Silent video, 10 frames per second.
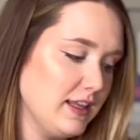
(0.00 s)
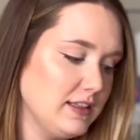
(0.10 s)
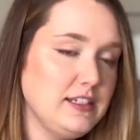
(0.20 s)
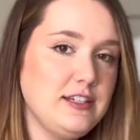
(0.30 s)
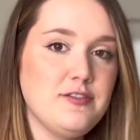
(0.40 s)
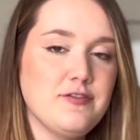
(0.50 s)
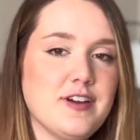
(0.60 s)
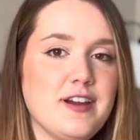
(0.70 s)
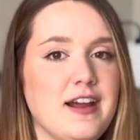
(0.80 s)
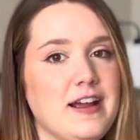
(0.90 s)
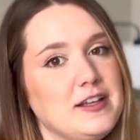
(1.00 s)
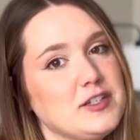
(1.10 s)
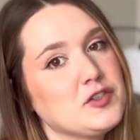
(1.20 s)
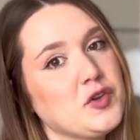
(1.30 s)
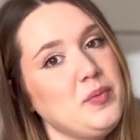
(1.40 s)
lean over,
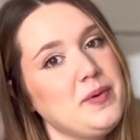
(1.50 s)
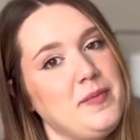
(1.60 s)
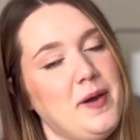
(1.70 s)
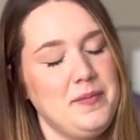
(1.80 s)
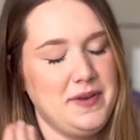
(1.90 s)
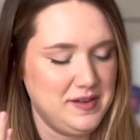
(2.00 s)
scoop him up,